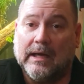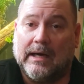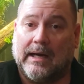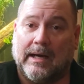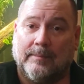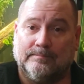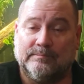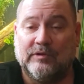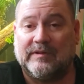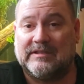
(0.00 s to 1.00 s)

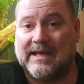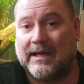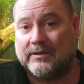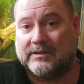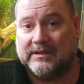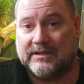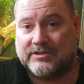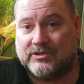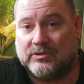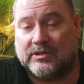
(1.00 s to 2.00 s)
Moving down the
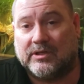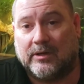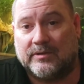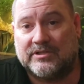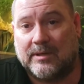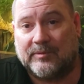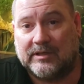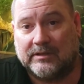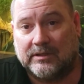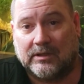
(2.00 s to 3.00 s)
list, you could go to
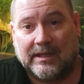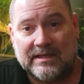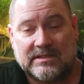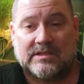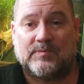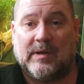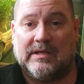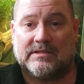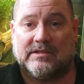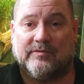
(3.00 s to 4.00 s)
something a little less
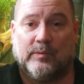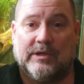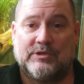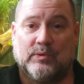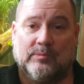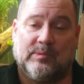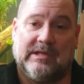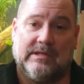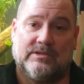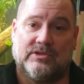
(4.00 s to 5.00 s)
expensive, which would
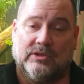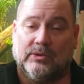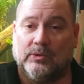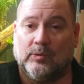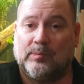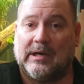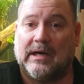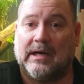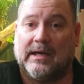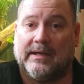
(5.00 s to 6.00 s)
be to
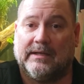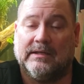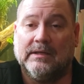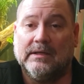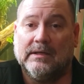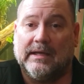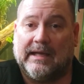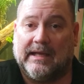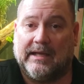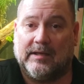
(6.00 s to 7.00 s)
buy
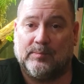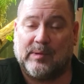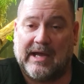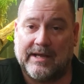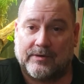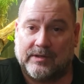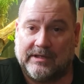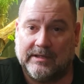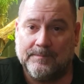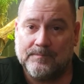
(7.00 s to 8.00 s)
a
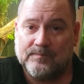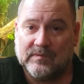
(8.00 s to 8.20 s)
battery,